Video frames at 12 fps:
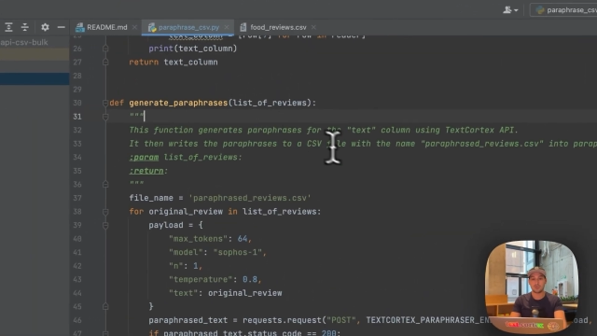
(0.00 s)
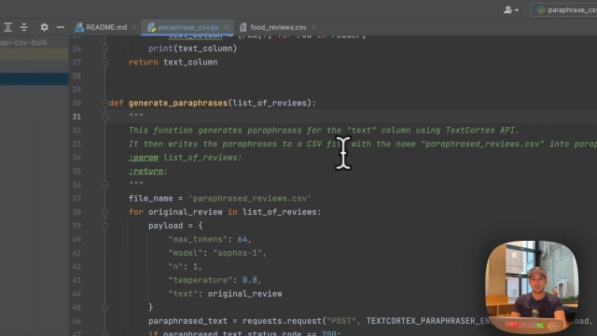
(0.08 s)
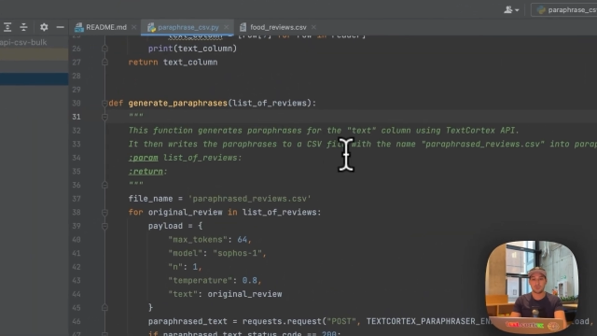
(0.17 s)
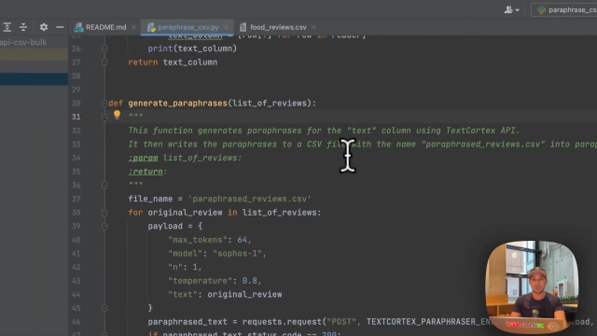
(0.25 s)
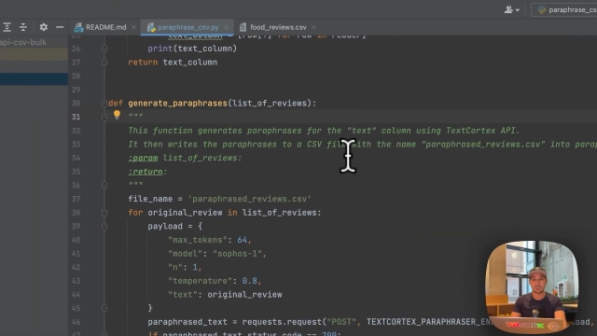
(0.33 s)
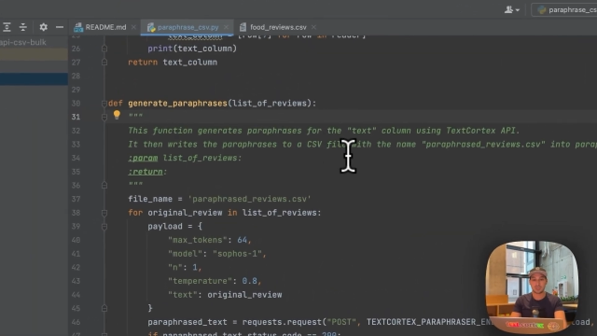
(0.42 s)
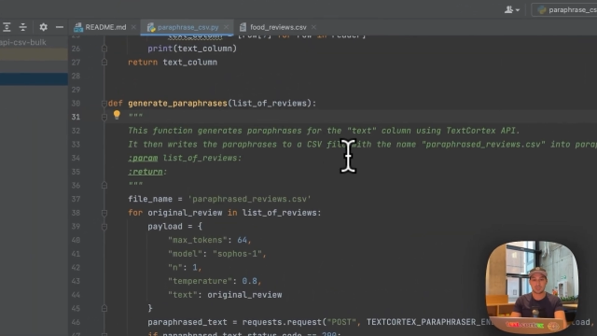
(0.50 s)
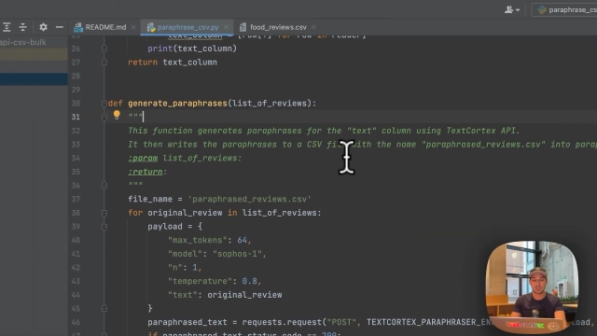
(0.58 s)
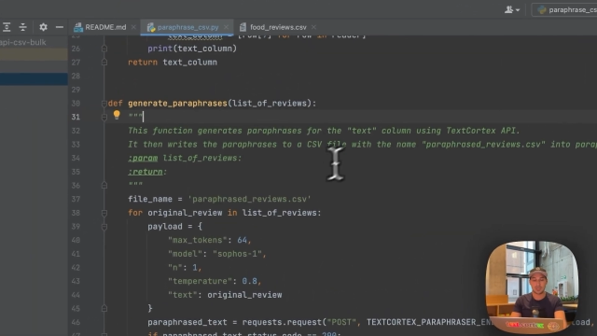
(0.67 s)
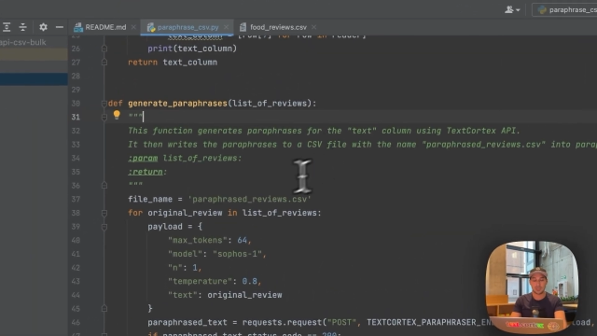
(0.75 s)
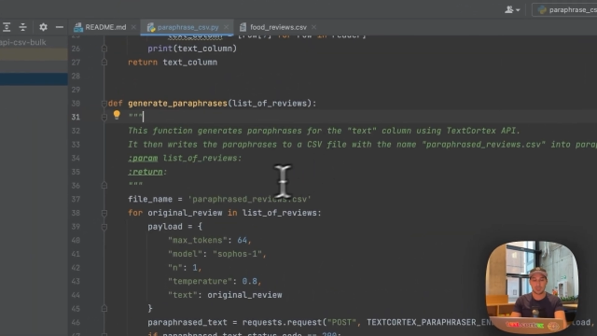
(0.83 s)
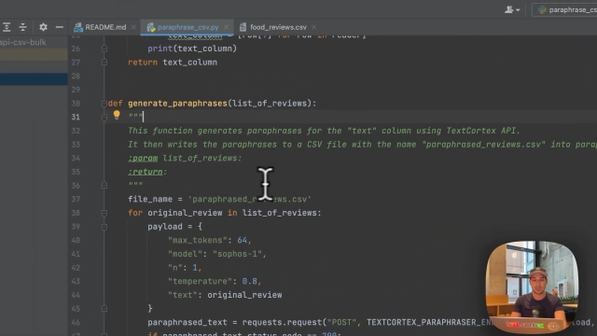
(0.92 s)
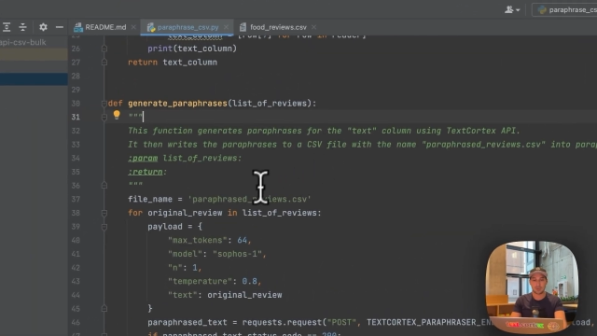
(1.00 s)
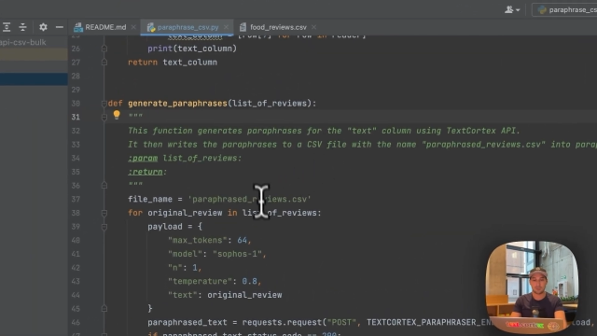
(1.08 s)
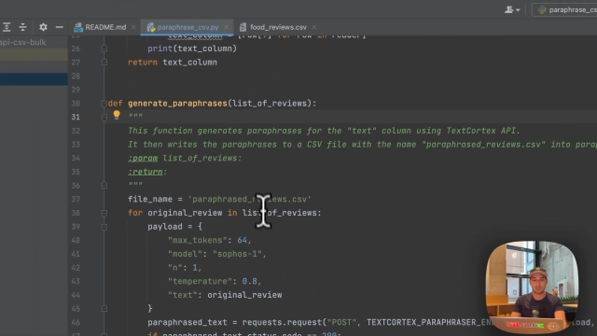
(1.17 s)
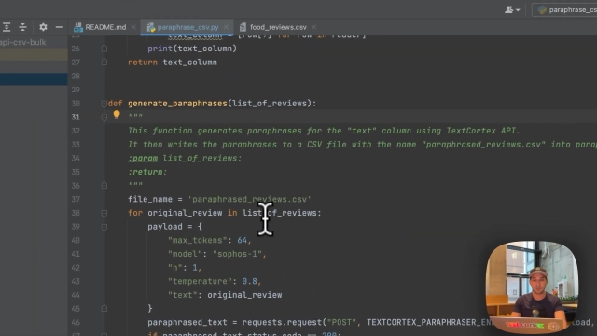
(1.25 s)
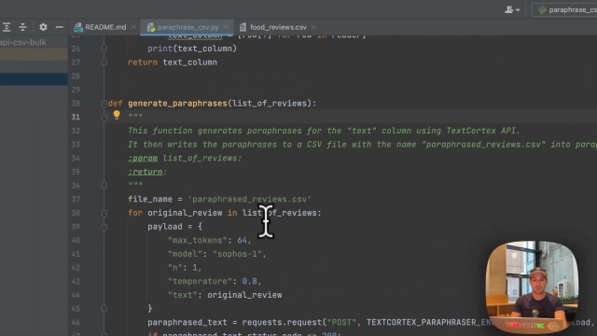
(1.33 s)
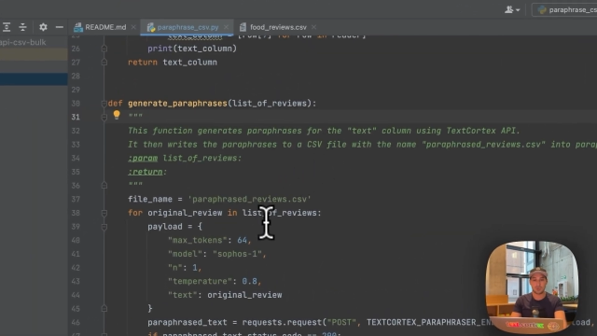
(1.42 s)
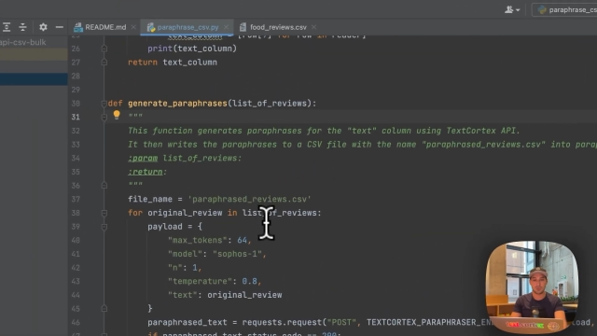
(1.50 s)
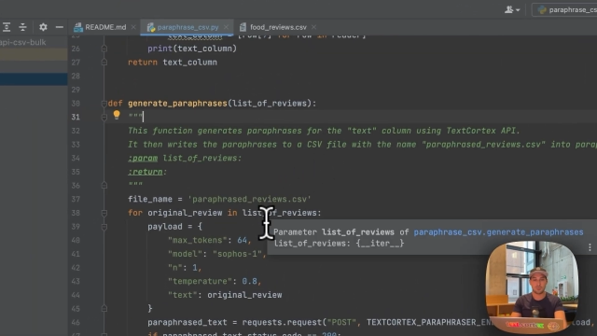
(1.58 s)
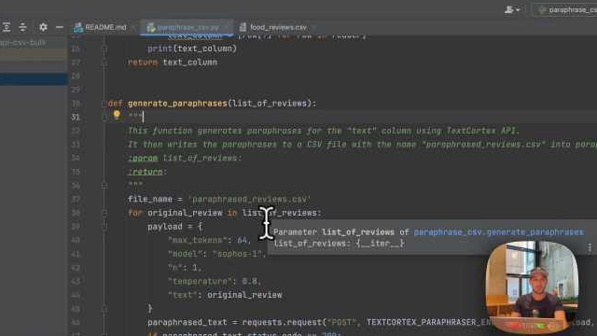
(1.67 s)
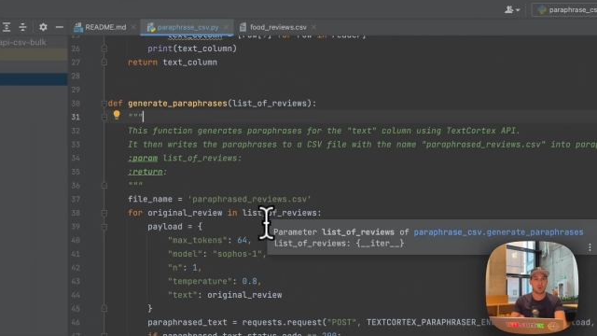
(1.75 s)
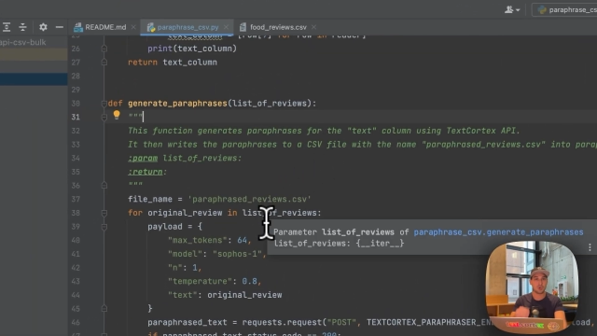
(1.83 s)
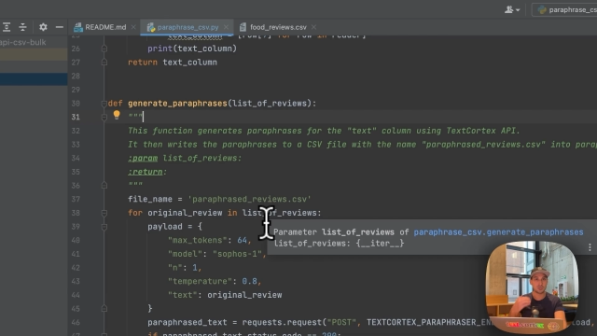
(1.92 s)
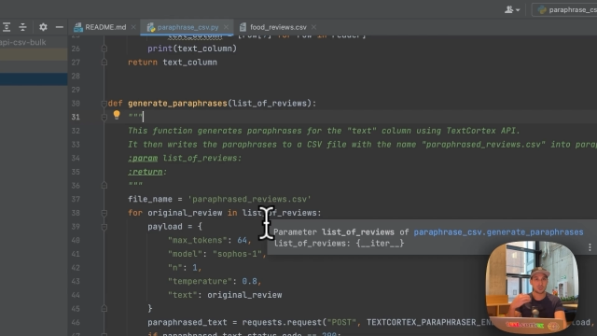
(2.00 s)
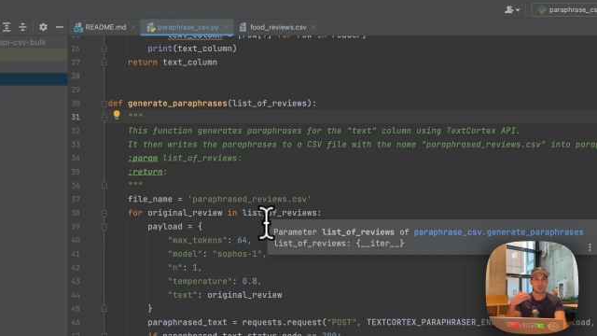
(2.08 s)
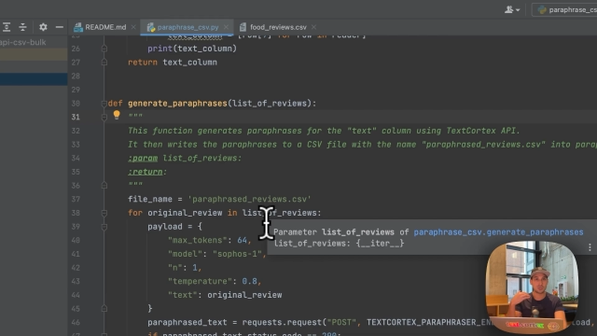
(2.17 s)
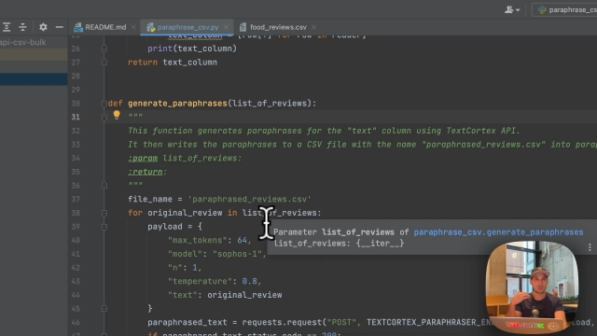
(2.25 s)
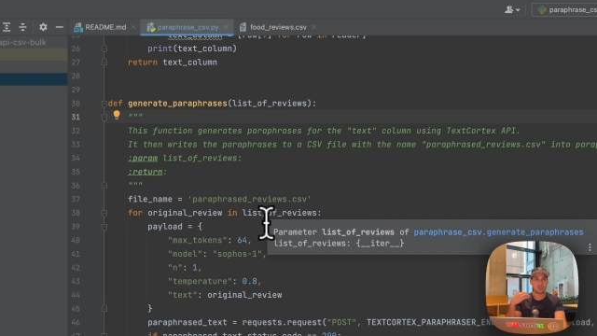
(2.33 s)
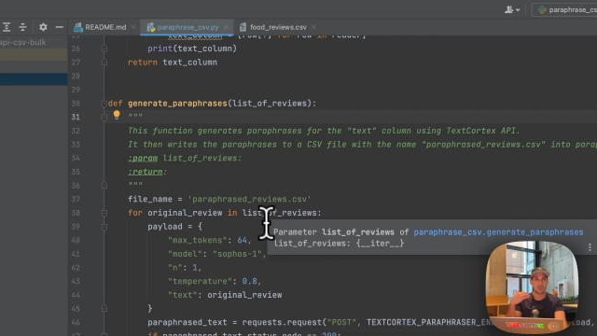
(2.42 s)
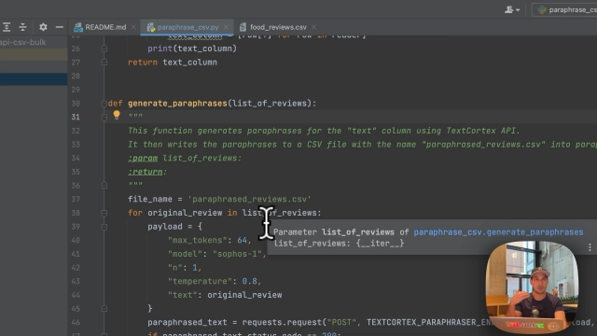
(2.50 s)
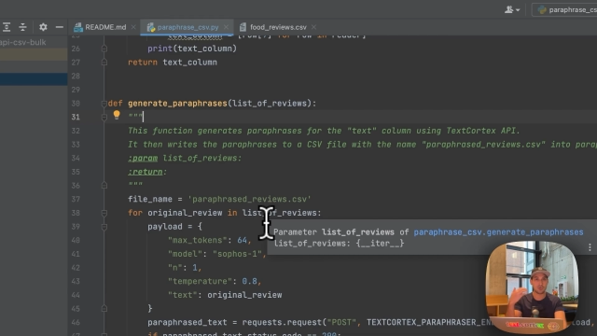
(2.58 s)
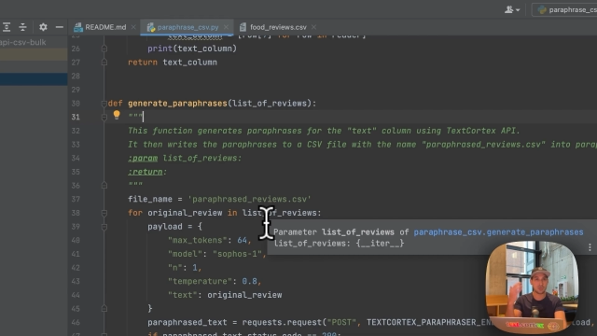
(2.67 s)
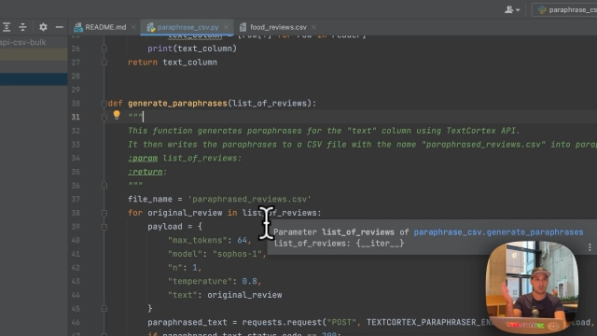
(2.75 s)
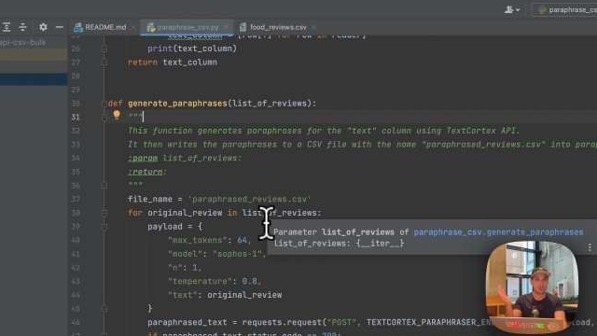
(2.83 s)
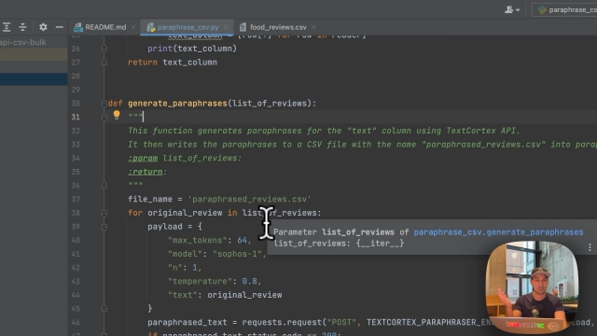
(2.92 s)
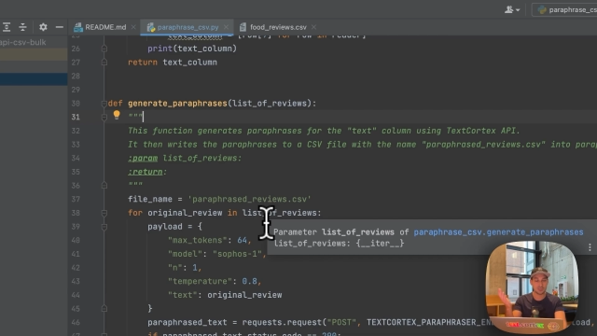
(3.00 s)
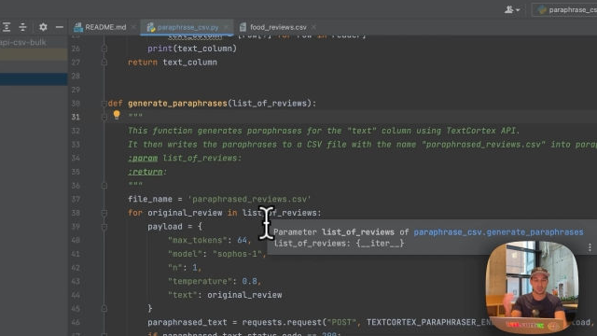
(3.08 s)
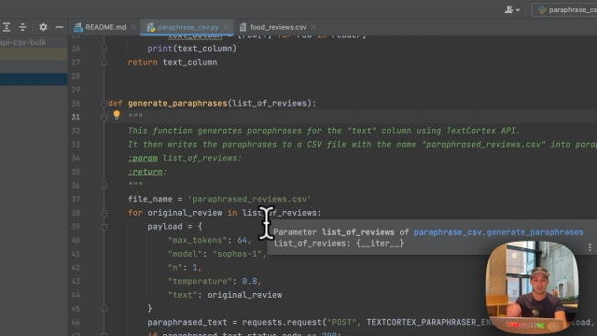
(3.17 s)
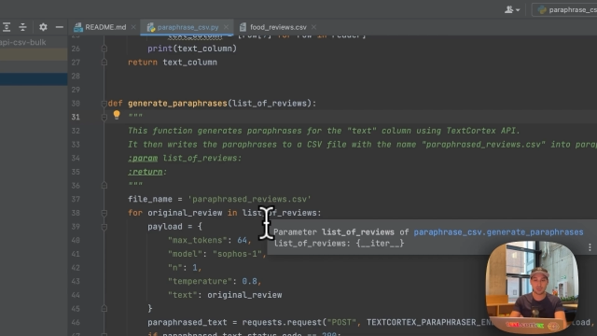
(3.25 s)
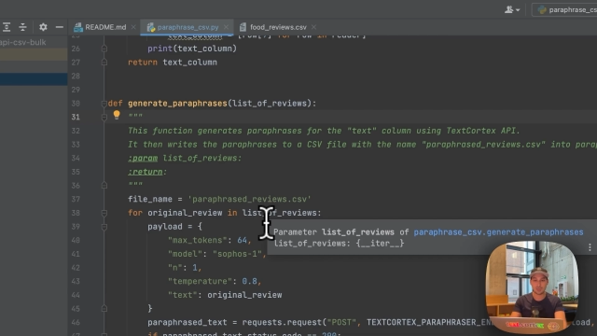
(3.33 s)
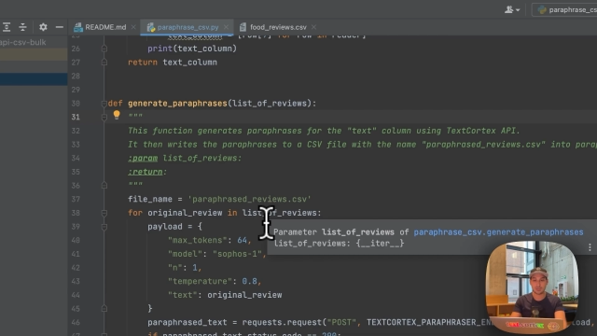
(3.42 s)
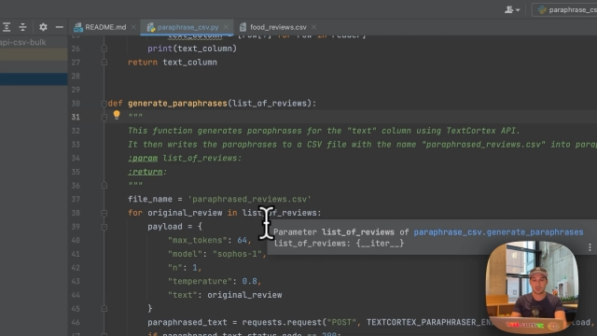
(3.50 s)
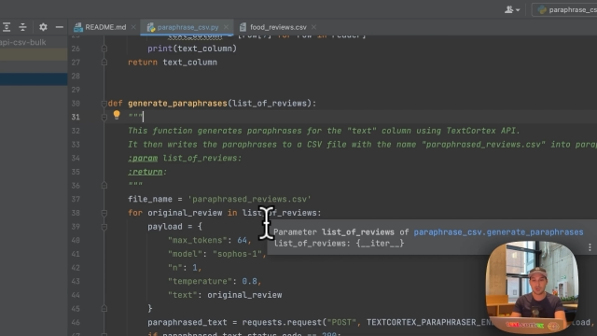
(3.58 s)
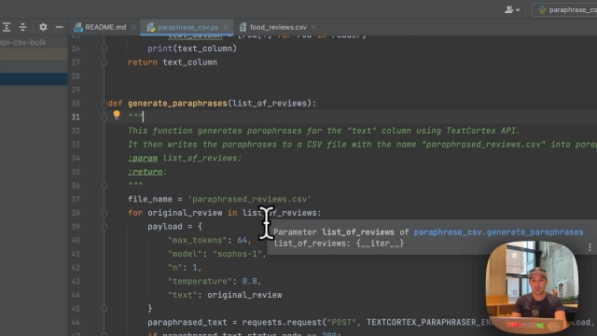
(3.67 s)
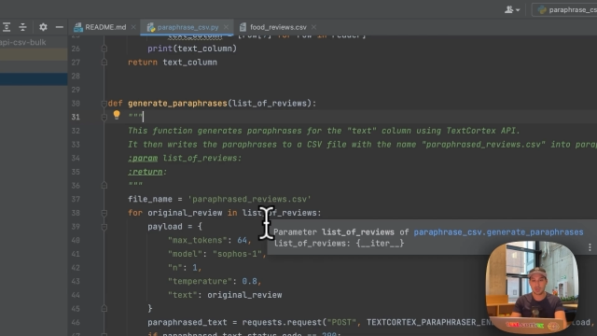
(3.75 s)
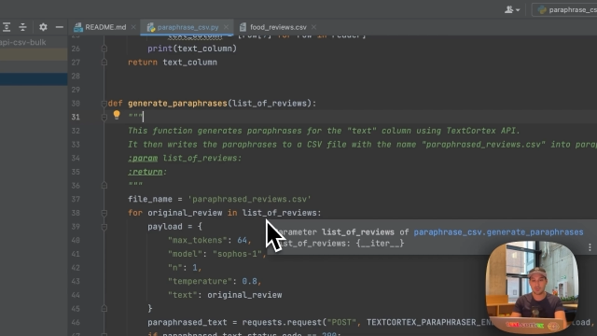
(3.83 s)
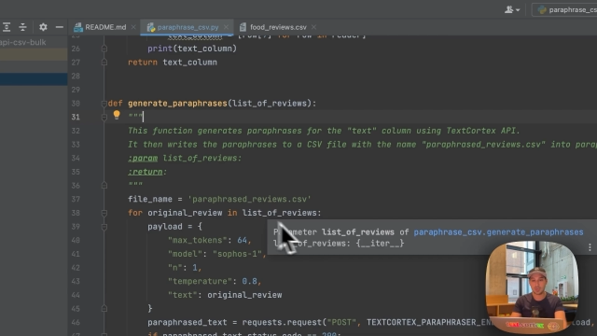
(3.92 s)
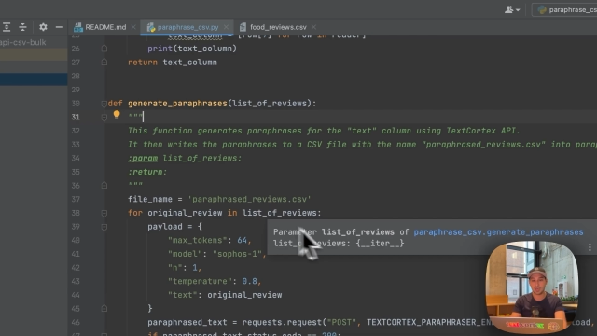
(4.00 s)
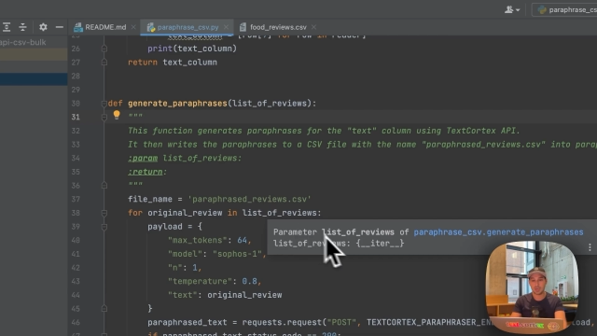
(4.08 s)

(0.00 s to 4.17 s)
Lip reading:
[unreadable: no face in view]